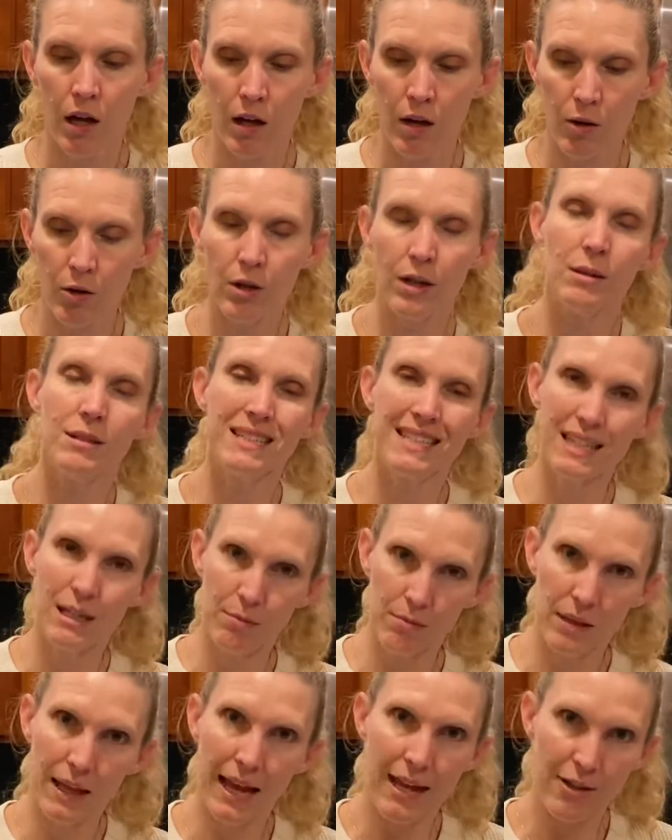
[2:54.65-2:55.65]
or I skipped
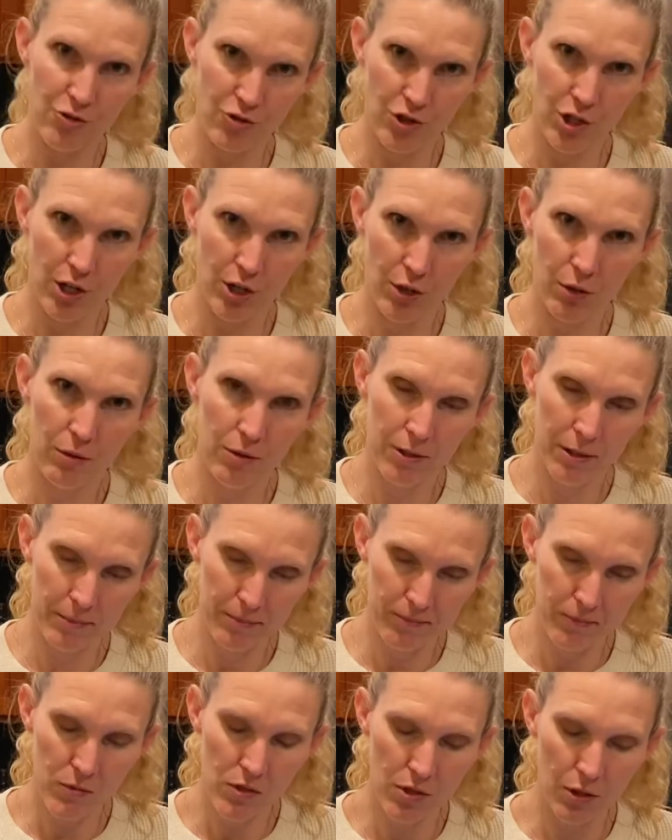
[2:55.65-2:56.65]
last January.
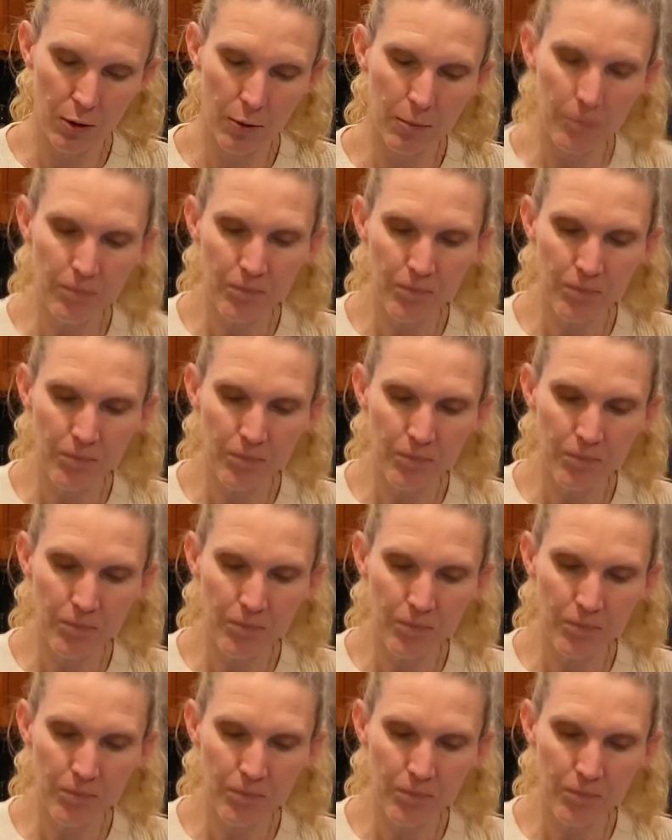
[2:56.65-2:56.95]
So